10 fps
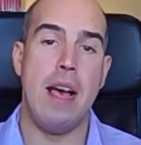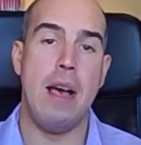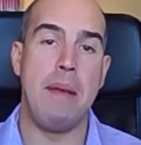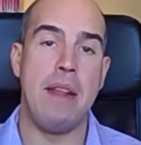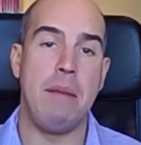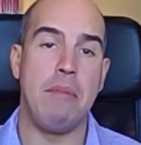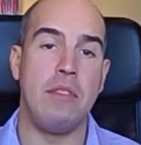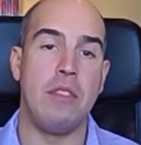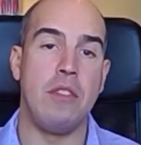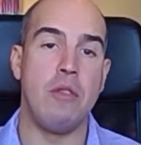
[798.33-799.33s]
being able
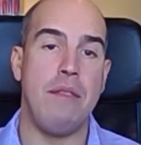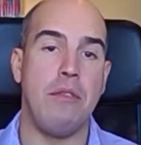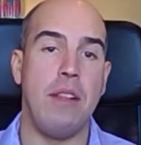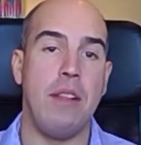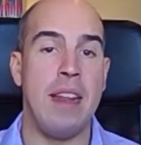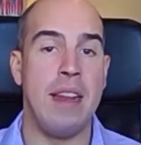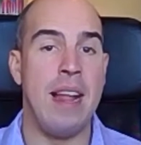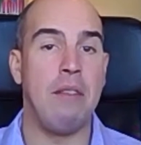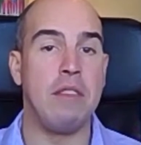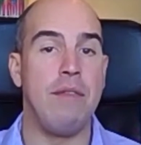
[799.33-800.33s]
to travel in and
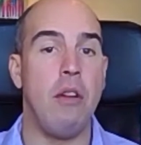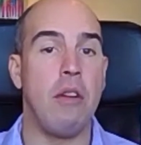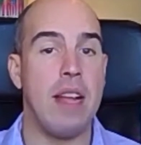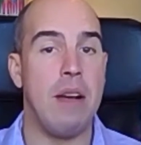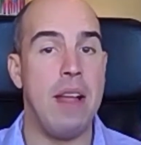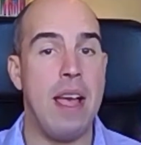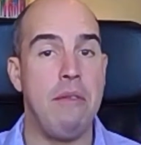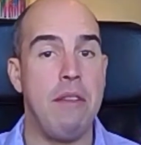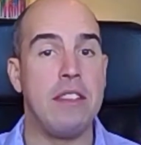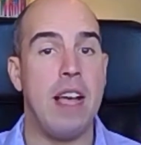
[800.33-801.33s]
out of lockdown
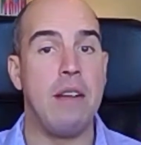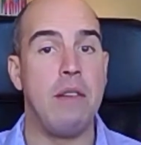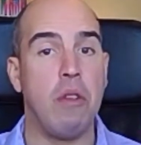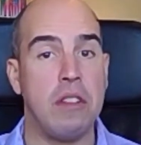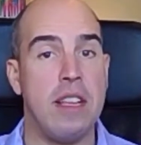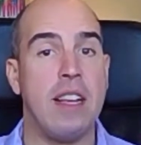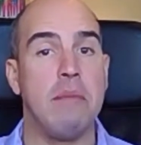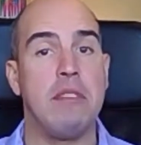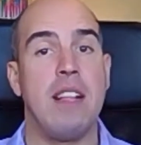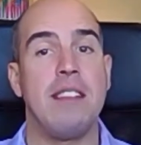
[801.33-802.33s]
areas and what
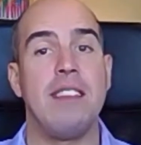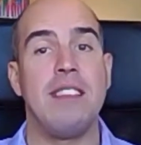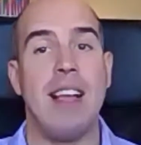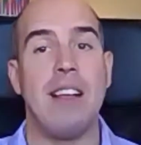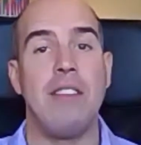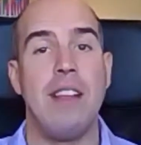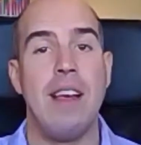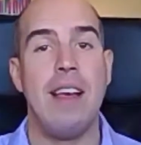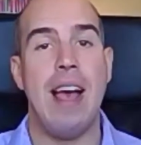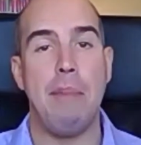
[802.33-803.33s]
circumstances that could
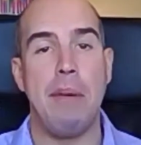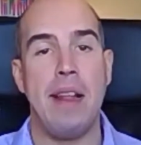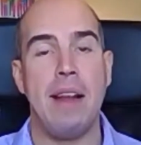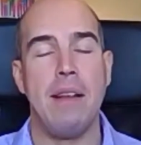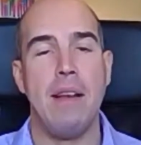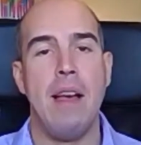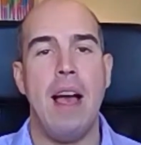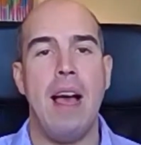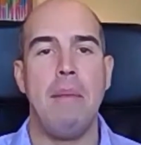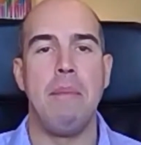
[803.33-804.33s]
happen
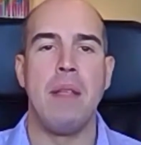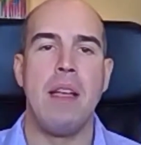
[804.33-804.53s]
in.